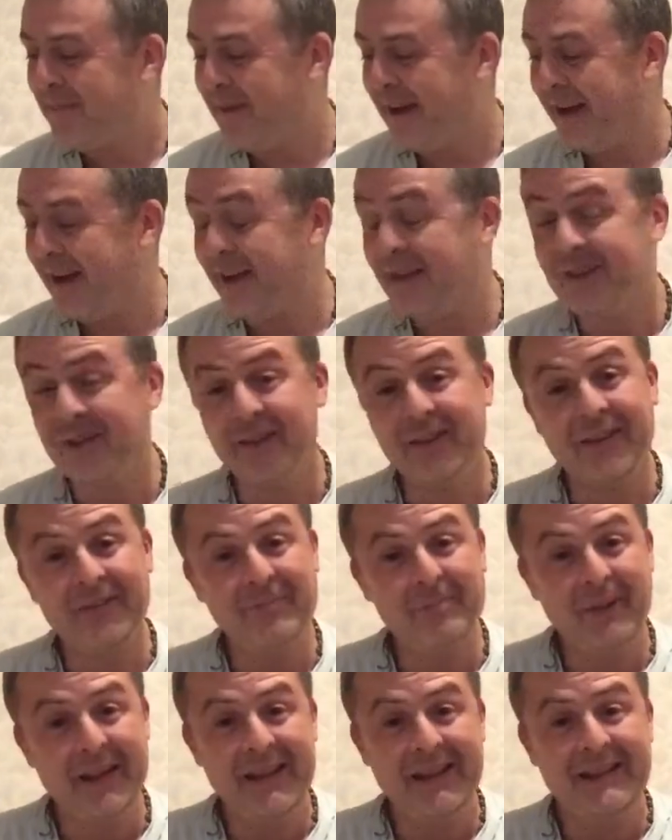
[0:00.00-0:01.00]
Uh, could
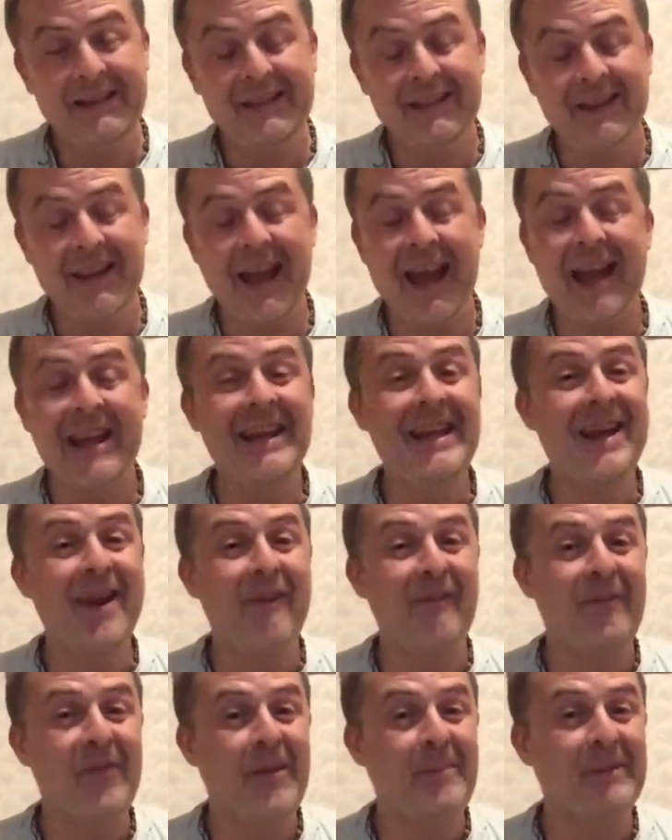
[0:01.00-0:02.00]
have been any
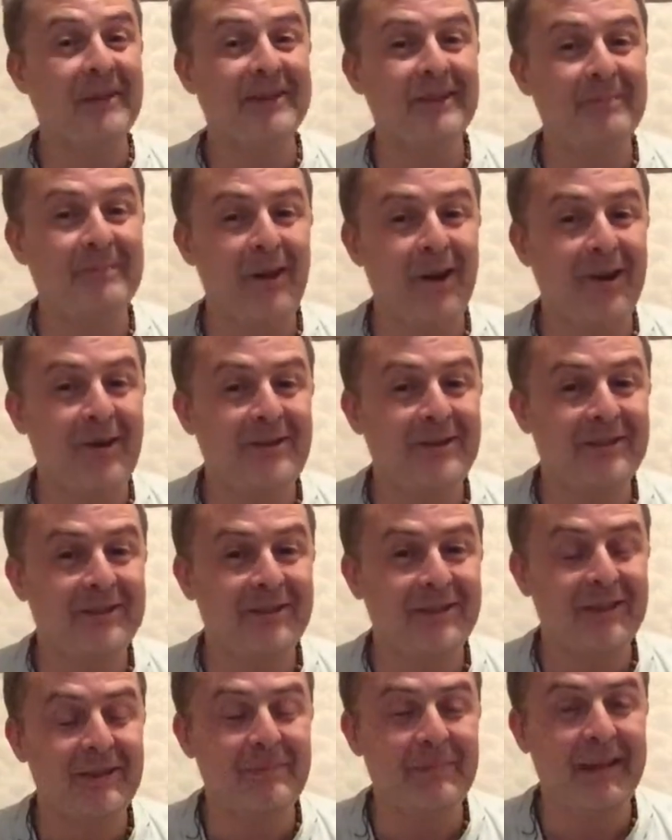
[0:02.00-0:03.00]
of them, I suppose.
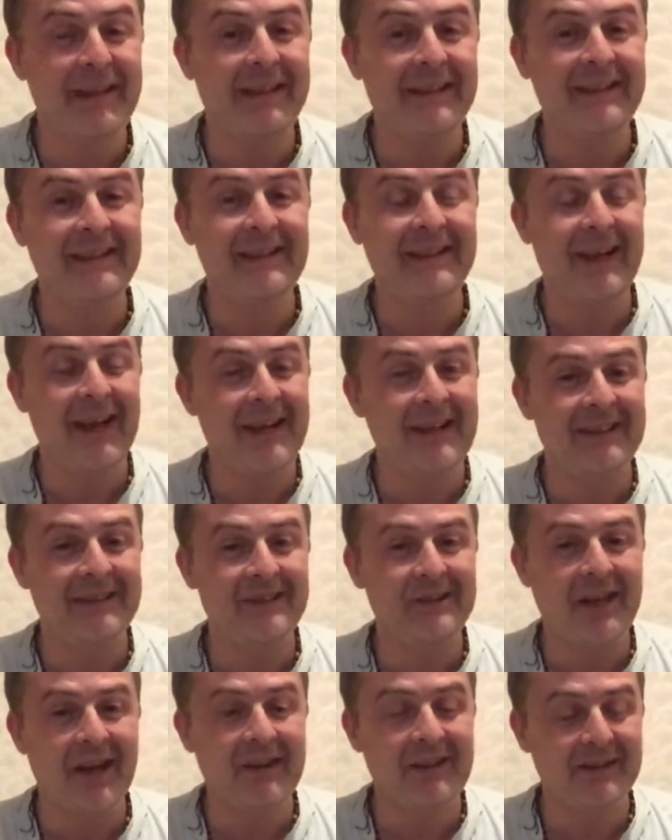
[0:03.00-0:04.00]
Could have been
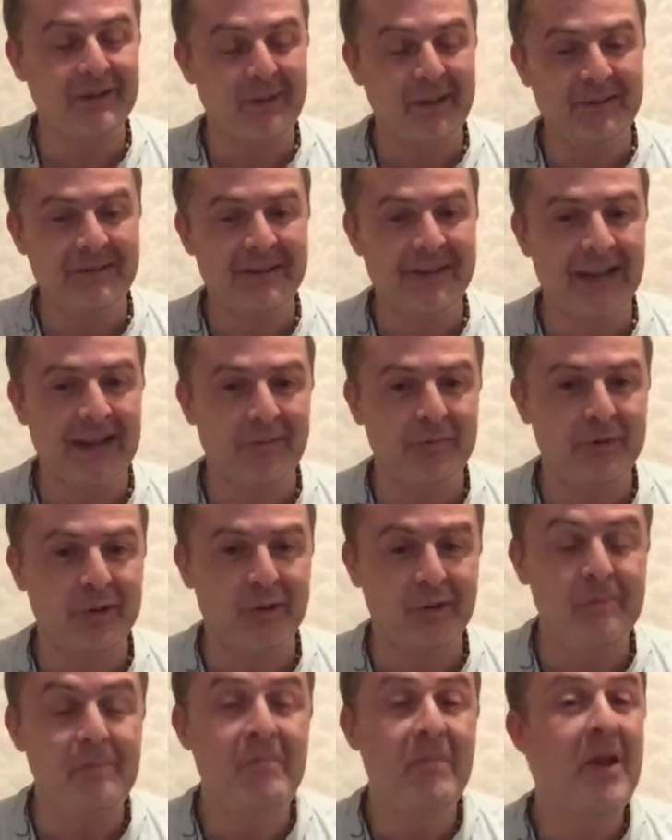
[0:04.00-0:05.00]
Kanan Jarrus when he was Caleb
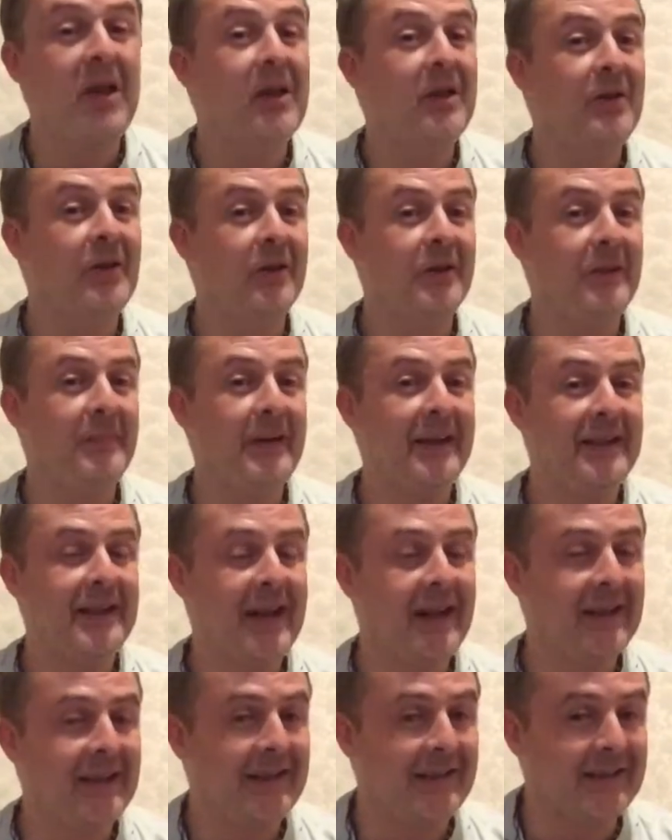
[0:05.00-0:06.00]
Dume. Could have been
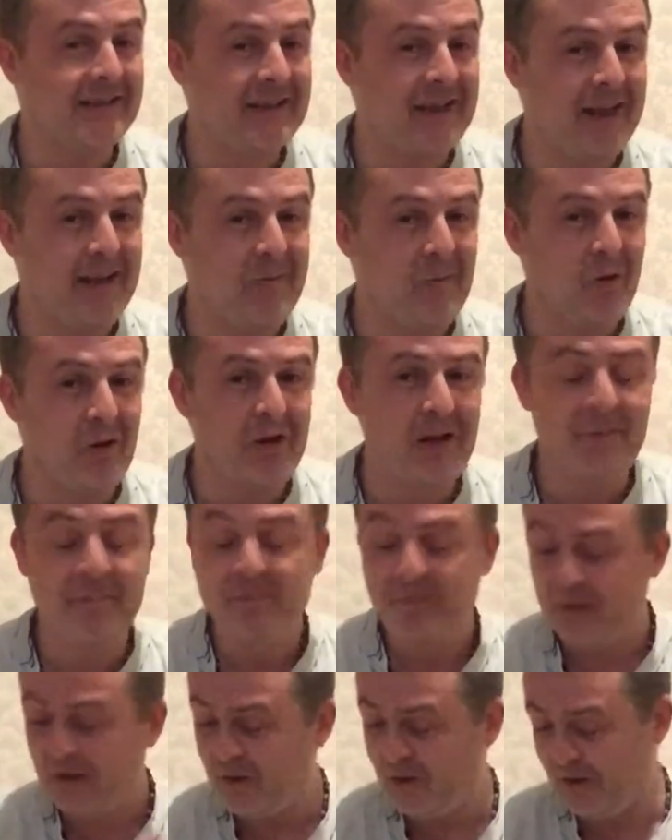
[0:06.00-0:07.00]
Anakin Skywalker.
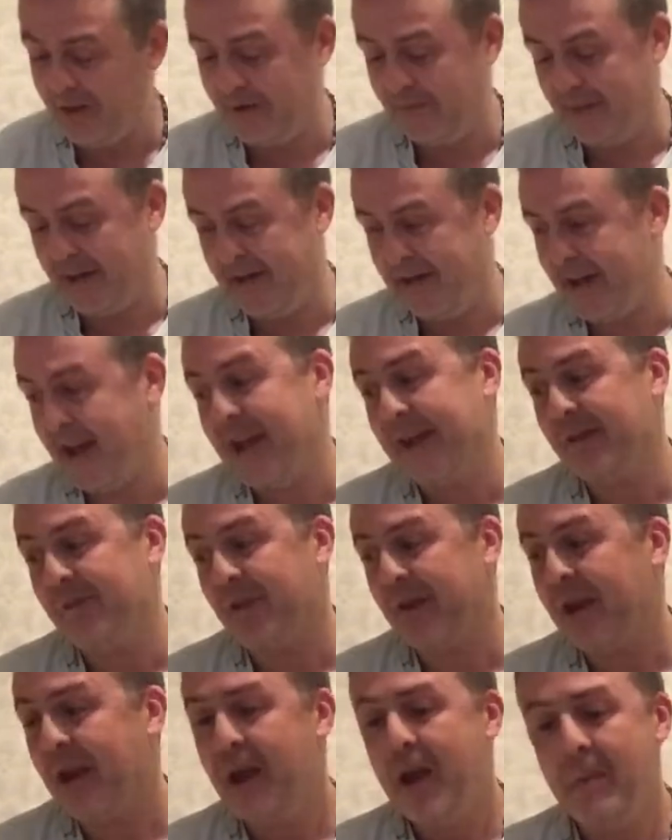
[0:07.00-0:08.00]
Could have been
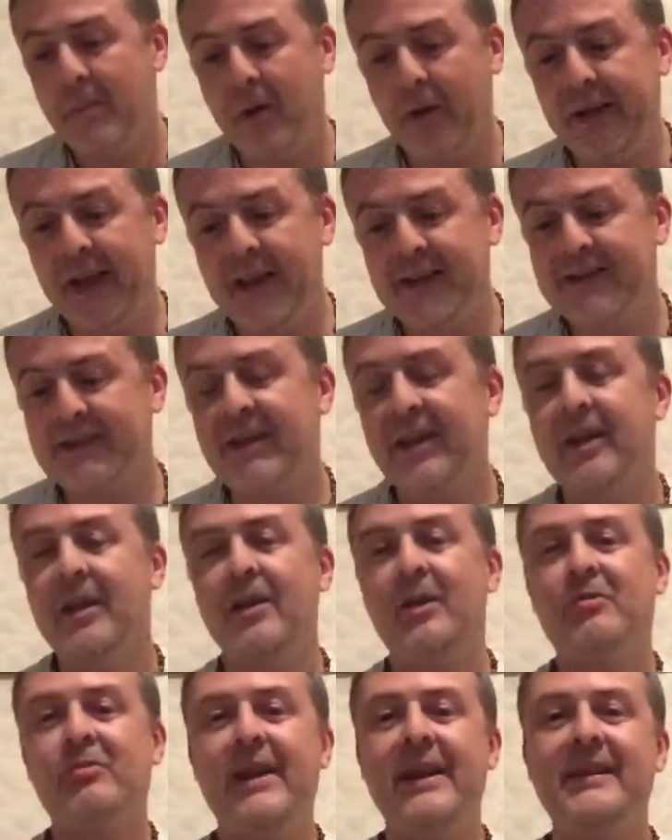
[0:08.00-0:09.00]
anyone. But yes,
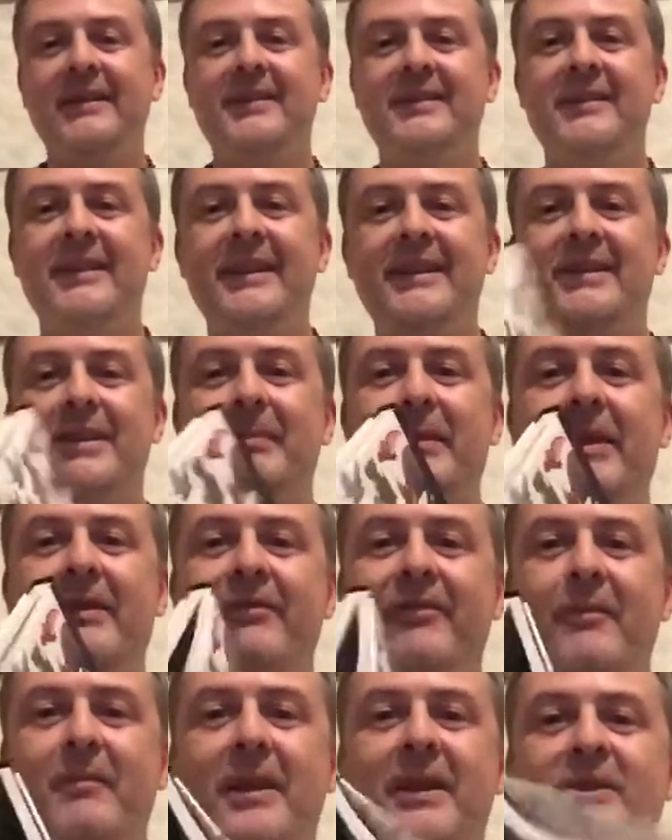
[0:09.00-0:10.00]
great to see some
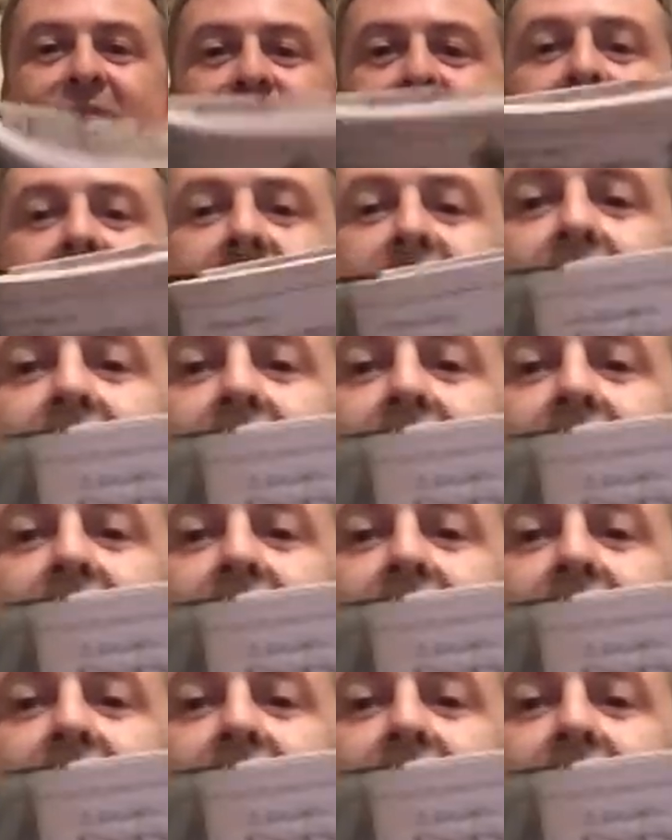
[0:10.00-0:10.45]
information